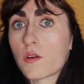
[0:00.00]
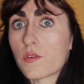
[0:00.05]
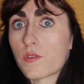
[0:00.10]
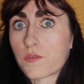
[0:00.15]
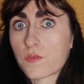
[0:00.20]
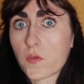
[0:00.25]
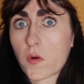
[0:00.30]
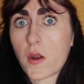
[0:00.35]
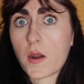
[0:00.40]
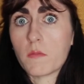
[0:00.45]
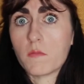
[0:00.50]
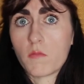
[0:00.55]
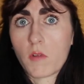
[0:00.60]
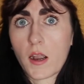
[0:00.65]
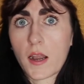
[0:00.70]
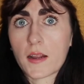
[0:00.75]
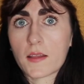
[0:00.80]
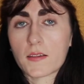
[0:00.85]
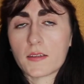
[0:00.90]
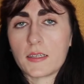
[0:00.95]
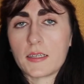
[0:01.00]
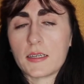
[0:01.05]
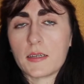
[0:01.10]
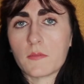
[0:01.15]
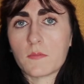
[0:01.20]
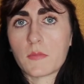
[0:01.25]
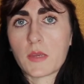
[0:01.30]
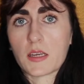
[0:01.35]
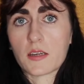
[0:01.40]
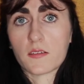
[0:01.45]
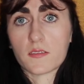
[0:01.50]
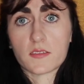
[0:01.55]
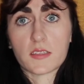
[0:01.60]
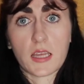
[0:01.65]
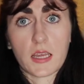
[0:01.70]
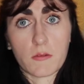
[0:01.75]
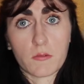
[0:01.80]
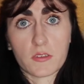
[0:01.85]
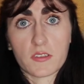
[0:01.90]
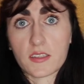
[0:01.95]
from Riley, because
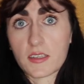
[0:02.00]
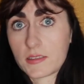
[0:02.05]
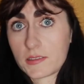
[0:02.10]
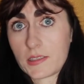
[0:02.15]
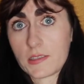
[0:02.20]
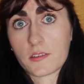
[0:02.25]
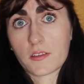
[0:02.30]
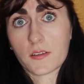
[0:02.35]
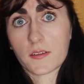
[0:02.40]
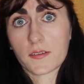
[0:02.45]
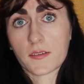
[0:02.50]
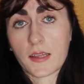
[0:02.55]
they would send each other